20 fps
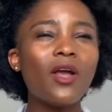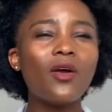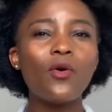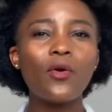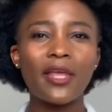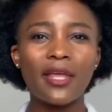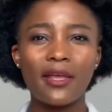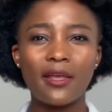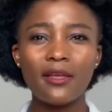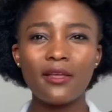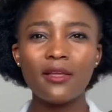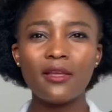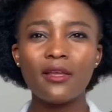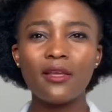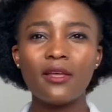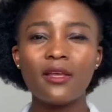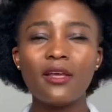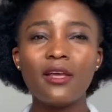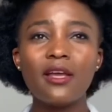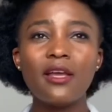Okay.
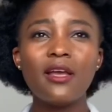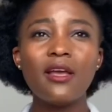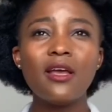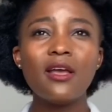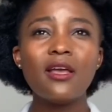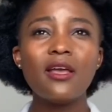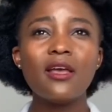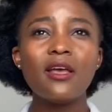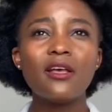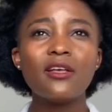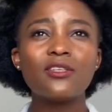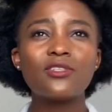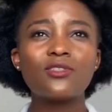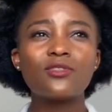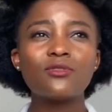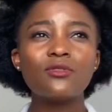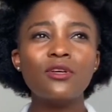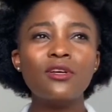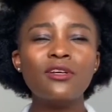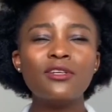
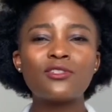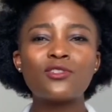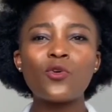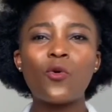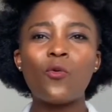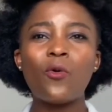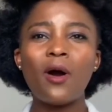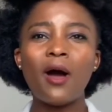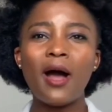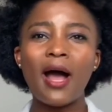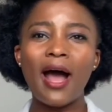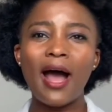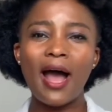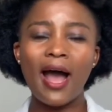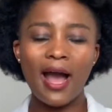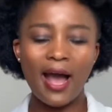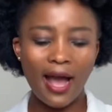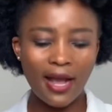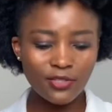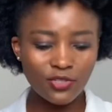So,
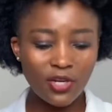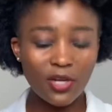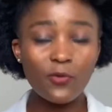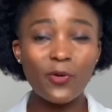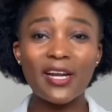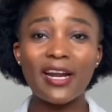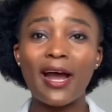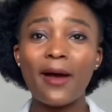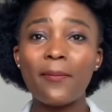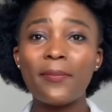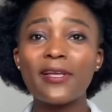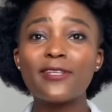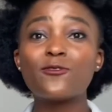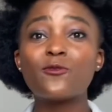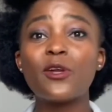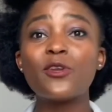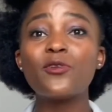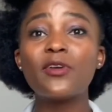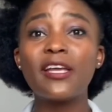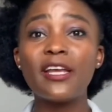actually, what happens
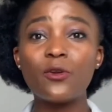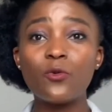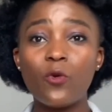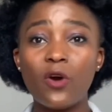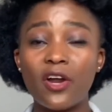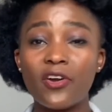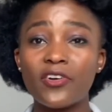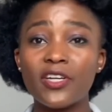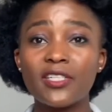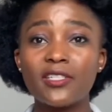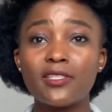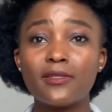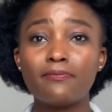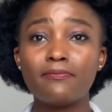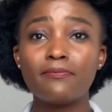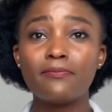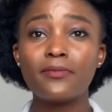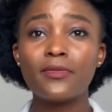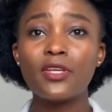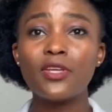when you get worried?
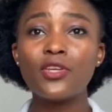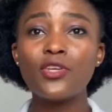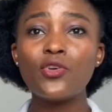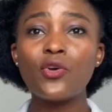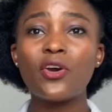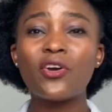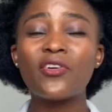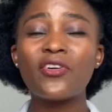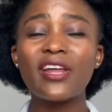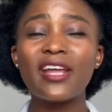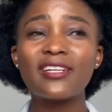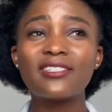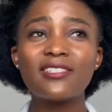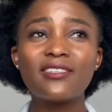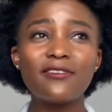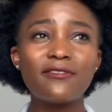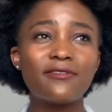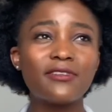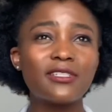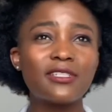Your
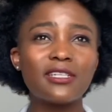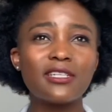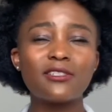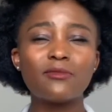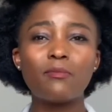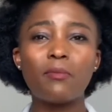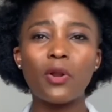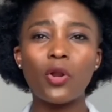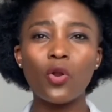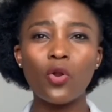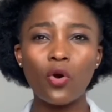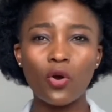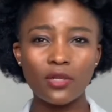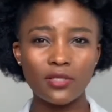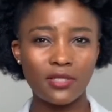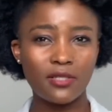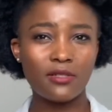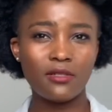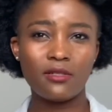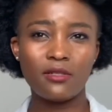creativity is
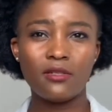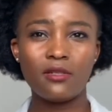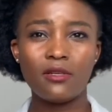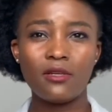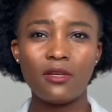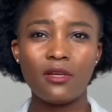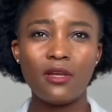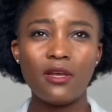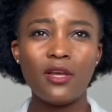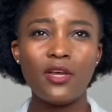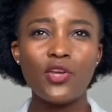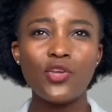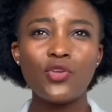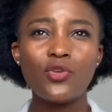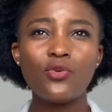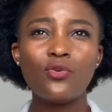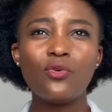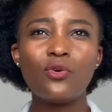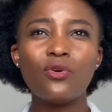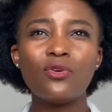blocked.
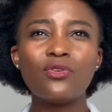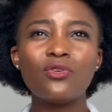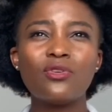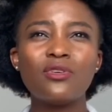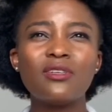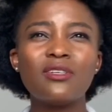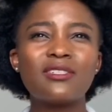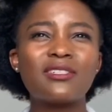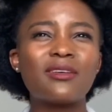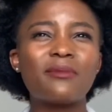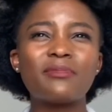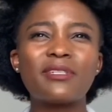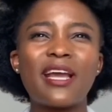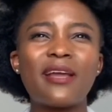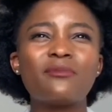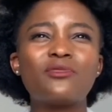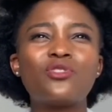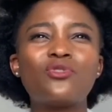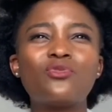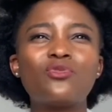You
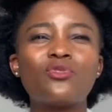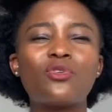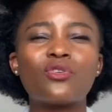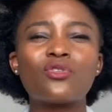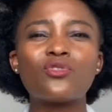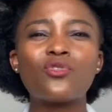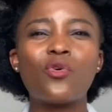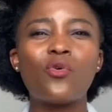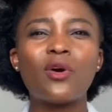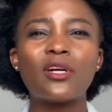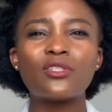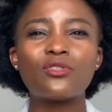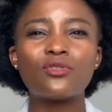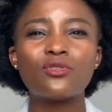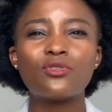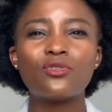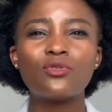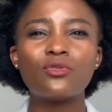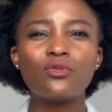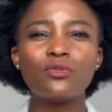sometimes you not know what to
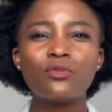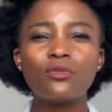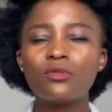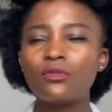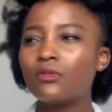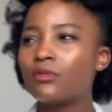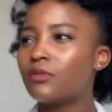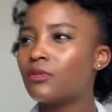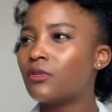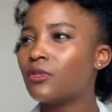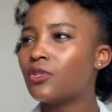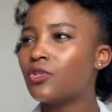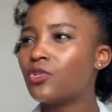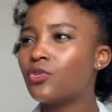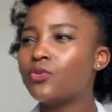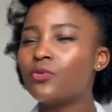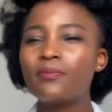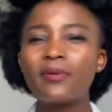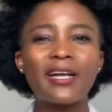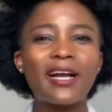do.
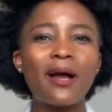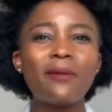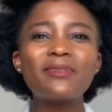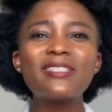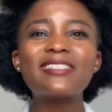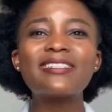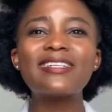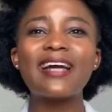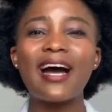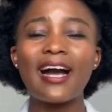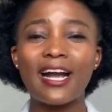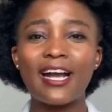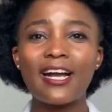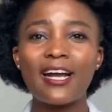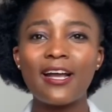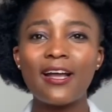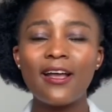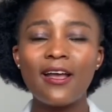You become stuck.